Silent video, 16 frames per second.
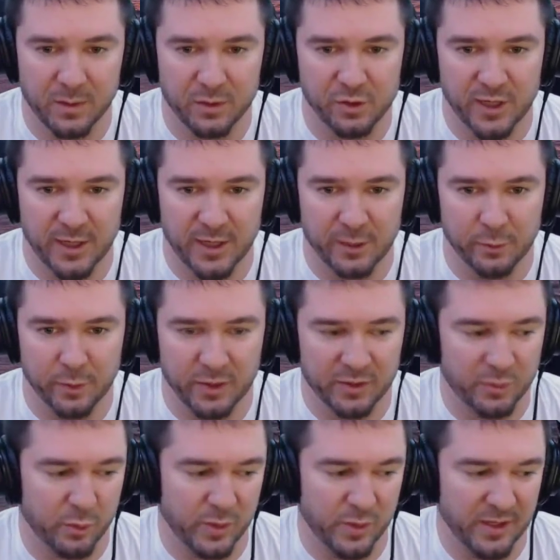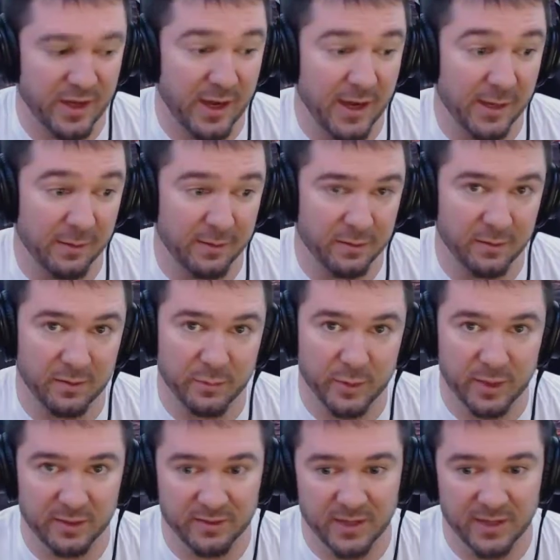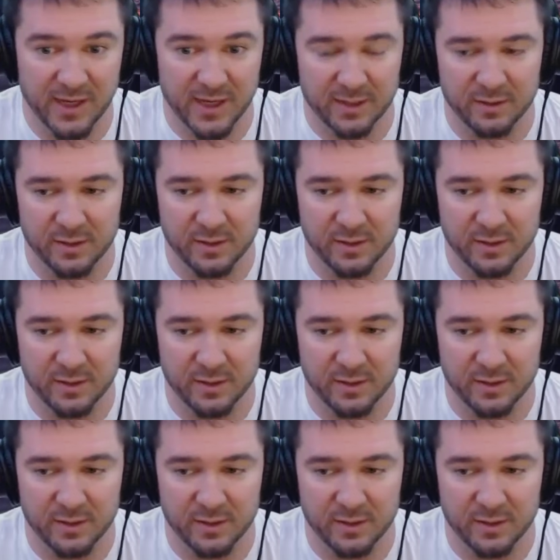January 29th, to be exact,